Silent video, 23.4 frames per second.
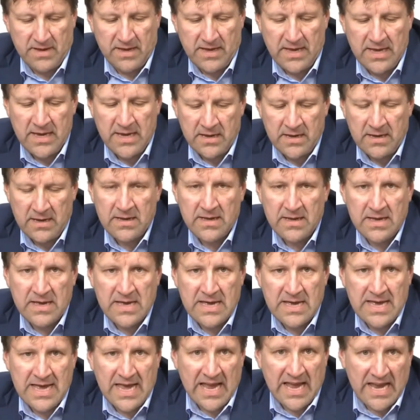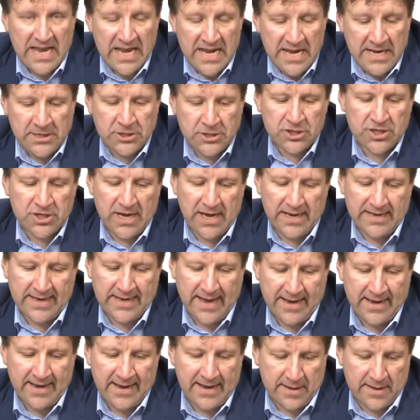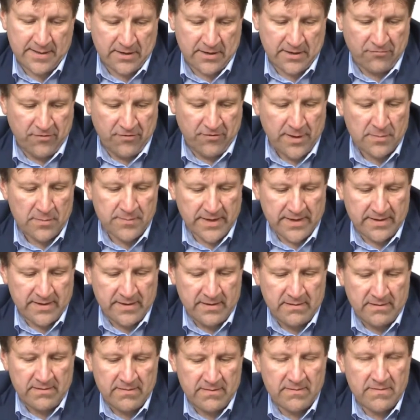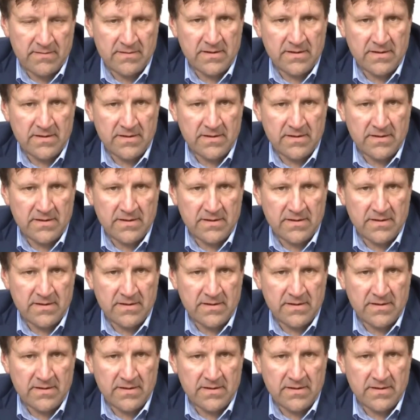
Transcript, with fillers: Here, each antenna at the transmitter